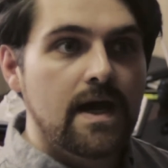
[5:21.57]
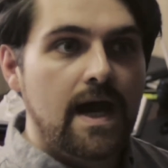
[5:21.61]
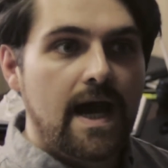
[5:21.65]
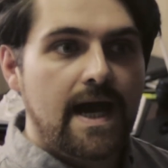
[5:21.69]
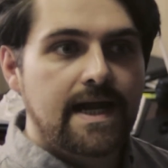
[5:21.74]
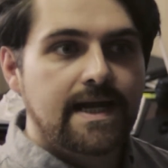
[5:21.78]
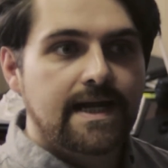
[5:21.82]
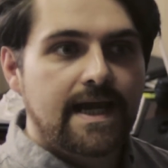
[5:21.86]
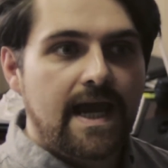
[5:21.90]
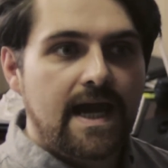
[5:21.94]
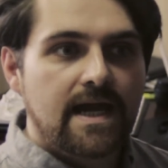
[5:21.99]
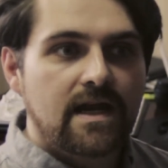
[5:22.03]

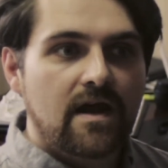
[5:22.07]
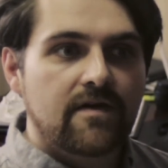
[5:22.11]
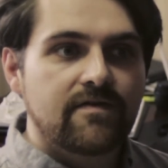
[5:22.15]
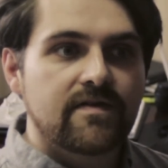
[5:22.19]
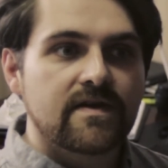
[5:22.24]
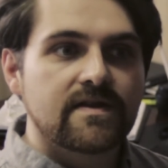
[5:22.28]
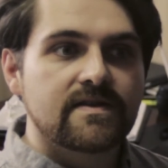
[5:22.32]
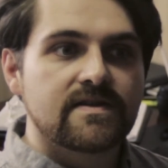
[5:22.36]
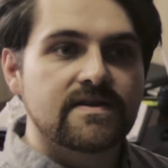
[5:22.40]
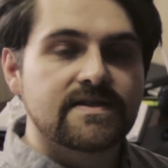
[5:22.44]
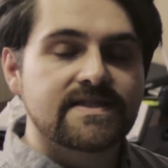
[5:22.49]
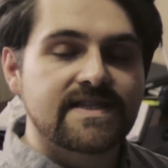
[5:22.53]
And again, I
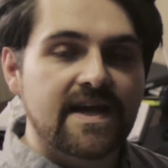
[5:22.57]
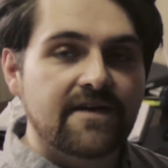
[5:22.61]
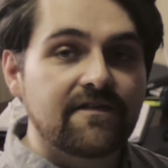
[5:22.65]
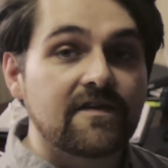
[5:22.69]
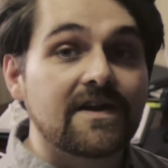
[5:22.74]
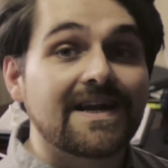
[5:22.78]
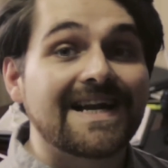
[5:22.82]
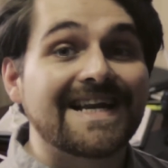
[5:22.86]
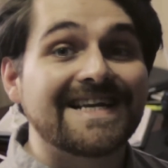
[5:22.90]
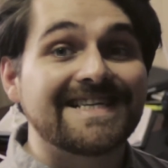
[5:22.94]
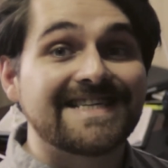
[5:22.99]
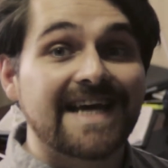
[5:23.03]
think there's
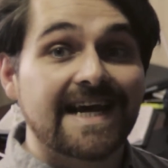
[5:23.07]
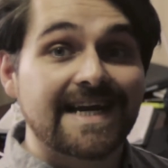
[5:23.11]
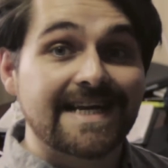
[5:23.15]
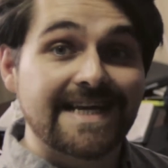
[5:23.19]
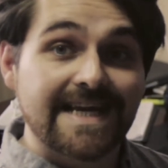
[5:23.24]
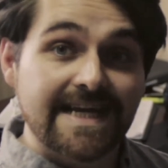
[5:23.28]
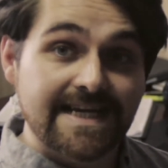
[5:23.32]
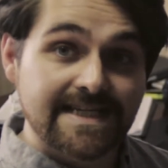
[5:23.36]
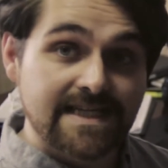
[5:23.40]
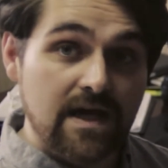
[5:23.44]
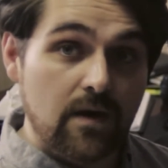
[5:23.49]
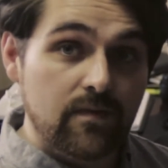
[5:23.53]
definitely
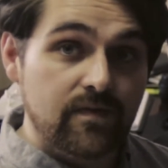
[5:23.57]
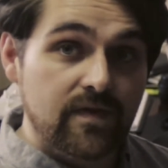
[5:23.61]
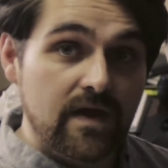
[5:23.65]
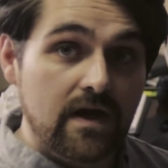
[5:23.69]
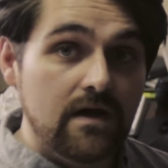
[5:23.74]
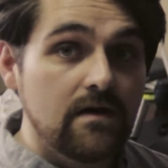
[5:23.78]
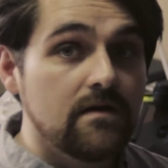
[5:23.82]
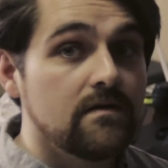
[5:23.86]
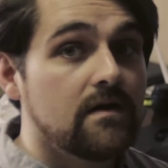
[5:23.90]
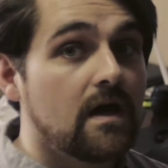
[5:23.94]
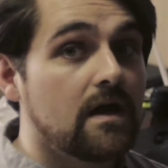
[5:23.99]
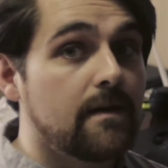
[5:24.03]
techniques out
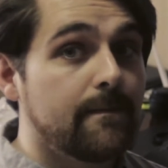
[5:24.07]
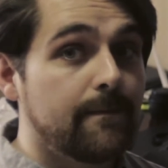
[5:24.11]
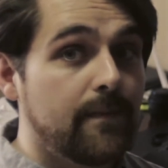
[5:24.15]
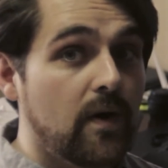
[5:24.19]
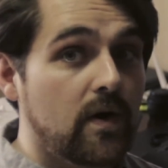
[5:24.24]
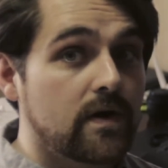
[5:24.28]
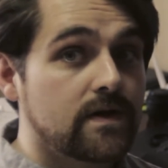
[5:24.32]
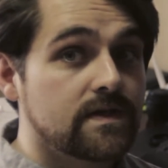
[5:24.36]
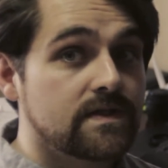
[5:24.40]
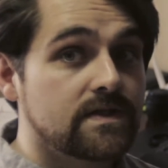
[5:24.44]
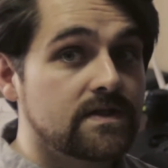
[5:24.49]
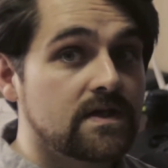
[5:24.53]
there in
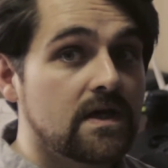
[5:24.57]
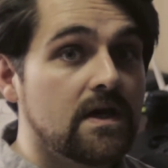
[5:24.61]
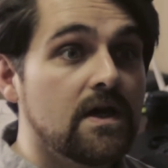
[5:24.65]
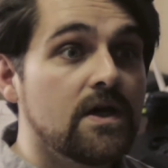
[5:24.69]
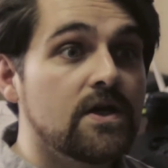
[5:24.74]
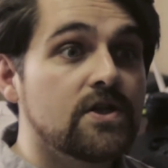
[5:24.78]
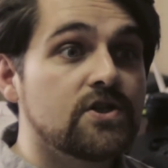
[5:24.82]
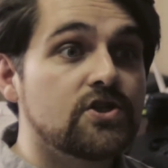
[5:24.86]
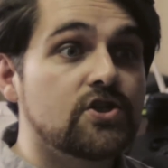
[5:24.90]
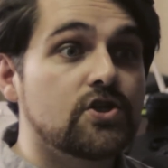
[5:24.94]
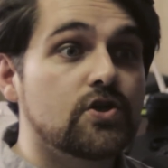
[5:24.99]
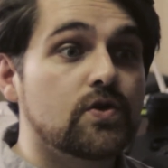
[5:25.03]
books
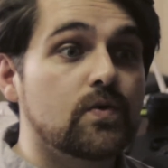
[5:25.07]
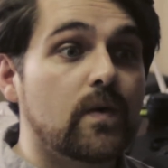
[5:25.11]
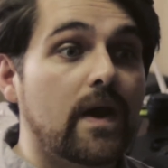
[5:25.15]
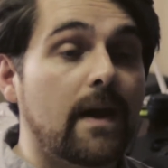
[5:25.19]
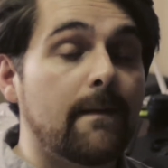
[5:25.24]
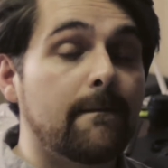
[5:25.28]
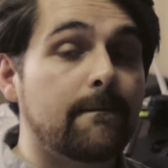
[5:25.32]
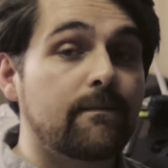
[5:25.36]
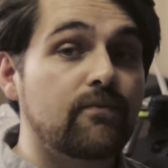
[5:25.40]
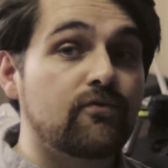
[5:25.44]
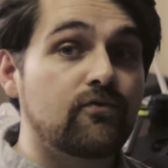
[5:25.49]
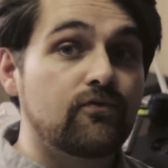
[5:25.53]
to
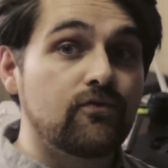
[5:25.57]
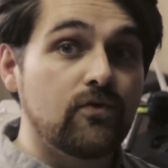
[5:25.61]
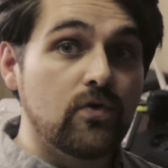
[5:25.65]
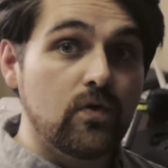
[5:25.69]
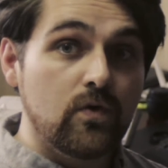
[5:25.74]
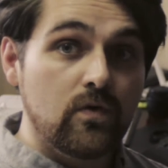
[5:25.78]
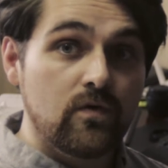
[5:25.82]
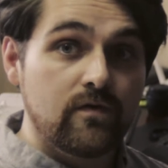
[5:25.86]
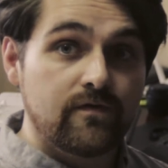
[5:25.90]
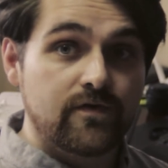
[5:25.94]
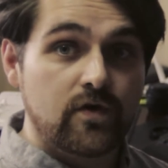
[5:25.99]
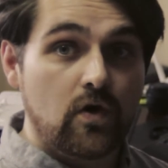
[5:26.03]

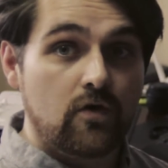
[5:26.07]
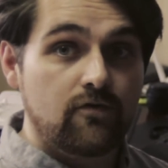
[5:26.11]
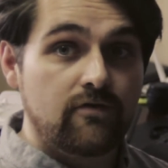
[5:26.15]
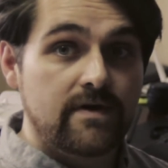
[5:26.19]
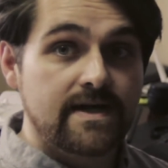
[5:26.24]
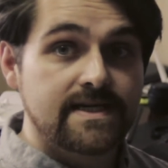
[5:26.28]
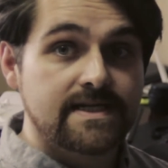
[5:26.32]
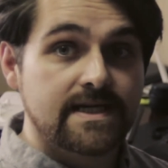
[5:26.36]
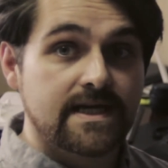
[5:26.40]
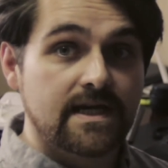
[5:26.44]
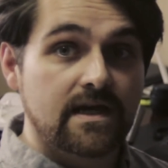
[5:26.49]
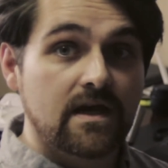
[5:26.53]
improve your
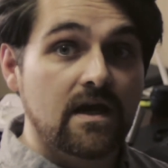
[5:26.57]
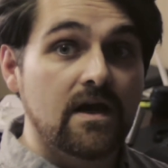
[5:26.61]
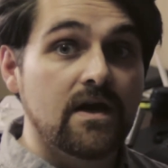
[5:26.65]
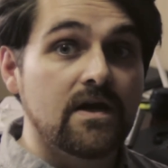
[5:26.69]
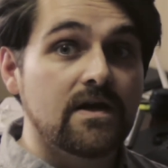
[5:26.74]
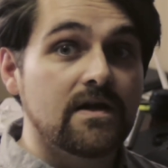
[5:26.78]
reading,